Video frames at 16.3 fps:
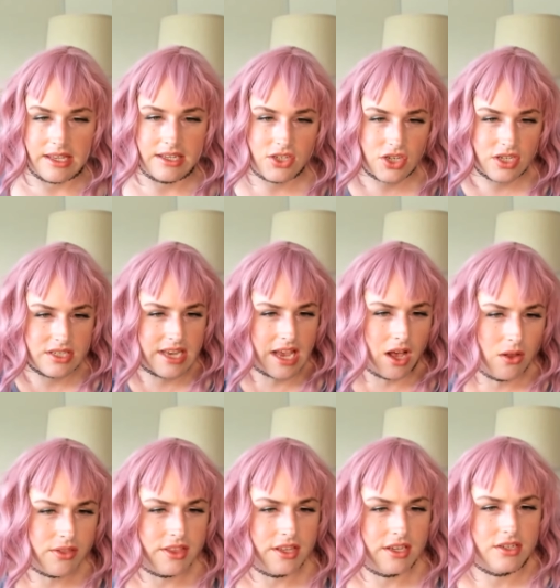it's just
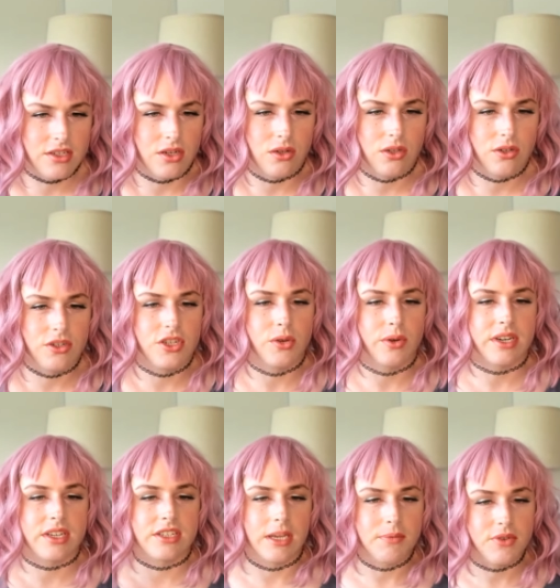healthy to learn to
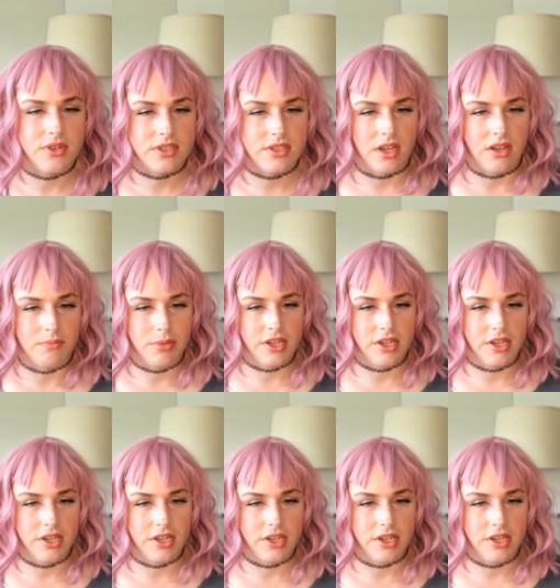accept yourself,